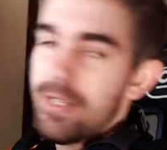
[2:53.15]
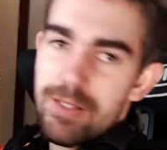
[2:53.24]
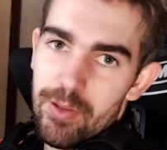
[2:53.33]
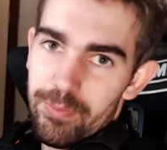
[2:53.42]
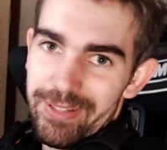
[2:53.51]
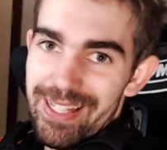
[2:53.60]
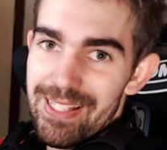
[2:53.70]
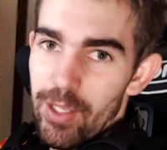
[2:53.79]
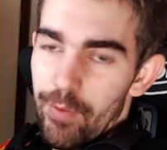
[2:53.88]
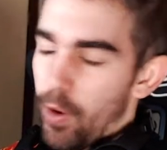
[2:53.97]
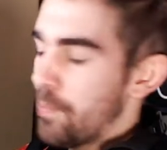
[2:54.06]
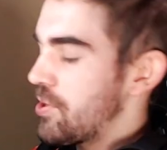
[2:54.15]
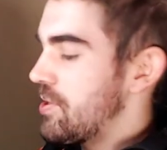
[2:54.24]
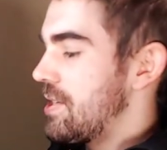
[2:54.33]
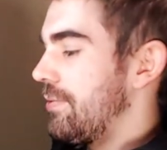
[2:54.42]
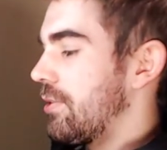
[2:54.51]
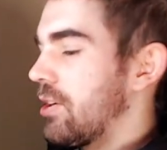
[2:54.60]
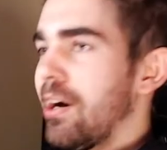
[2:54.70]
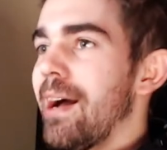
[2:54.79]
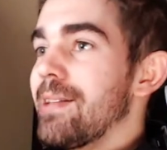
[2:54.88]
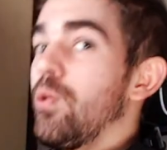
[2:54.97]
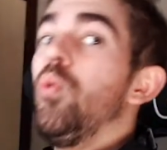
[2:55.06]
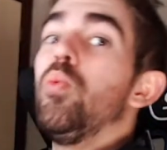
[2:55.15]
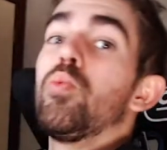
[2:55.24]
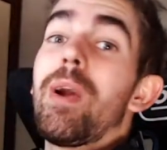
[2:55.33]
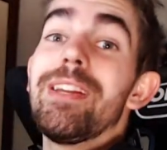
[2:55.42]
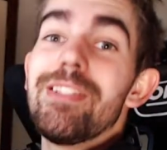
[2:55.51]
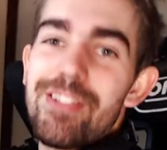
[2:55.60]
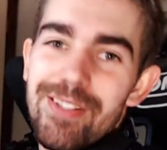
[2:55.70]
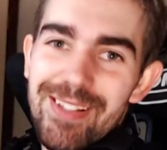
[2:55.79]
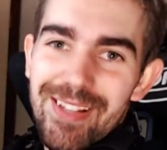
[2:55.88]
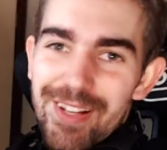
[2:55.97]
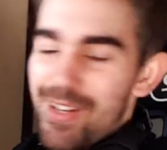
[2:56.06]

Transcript: so plenty of options if your car has all ranges